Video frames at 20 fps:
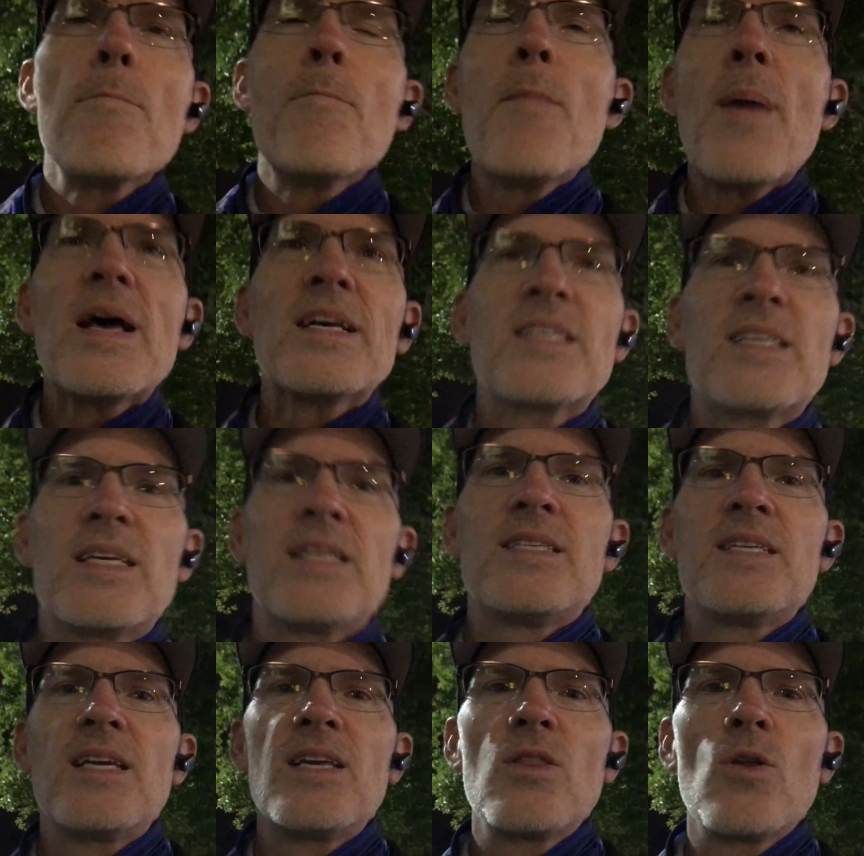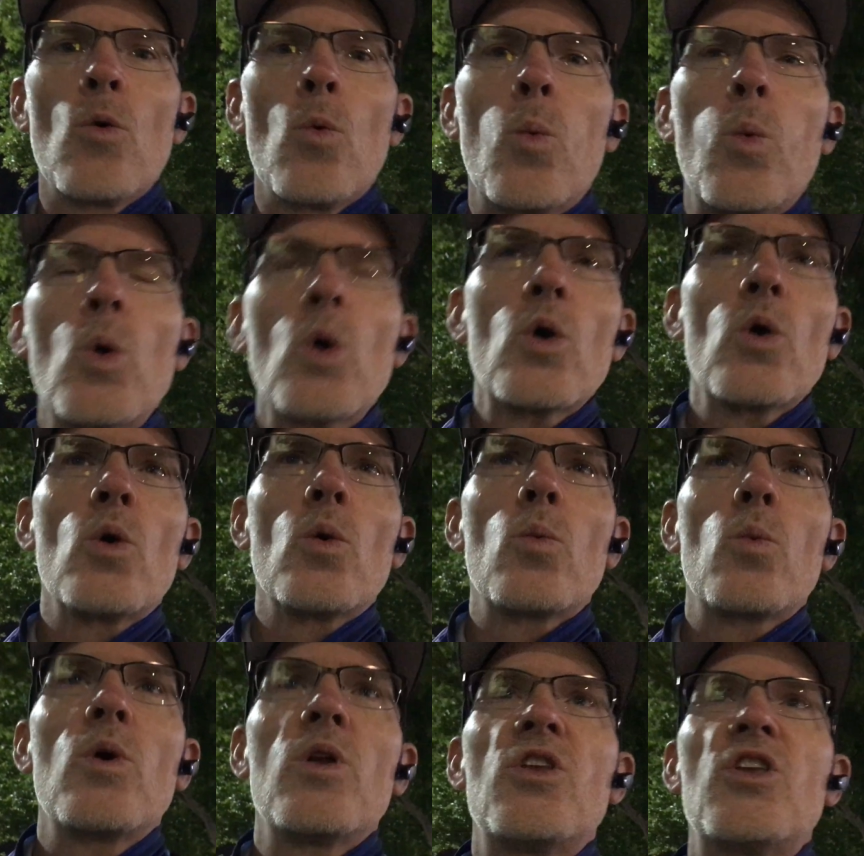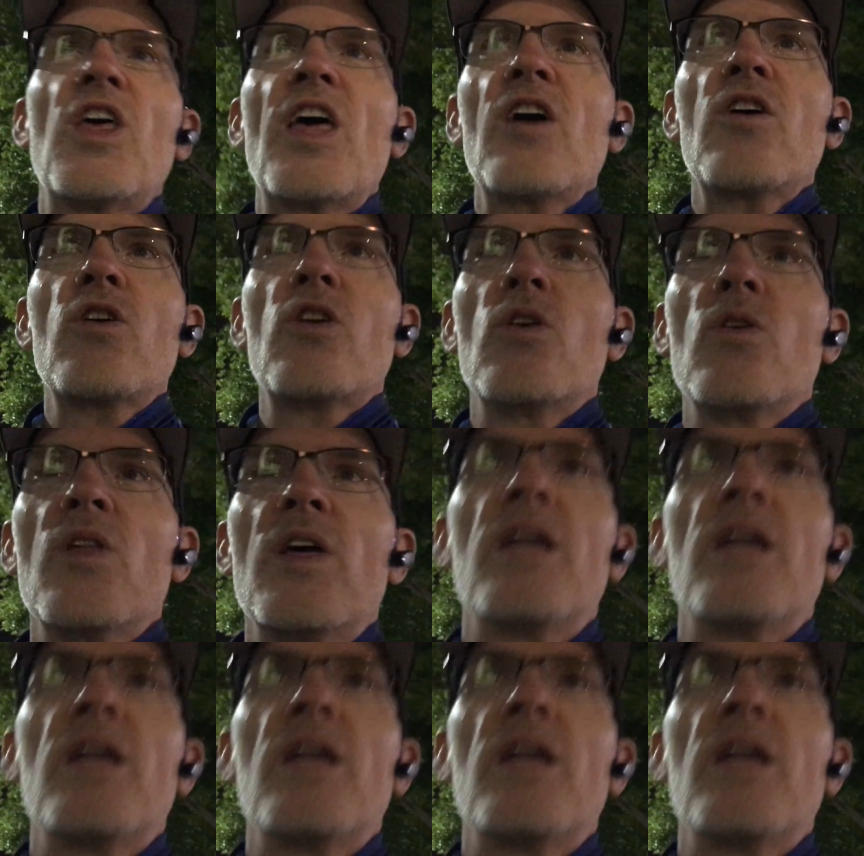message in the world would tell you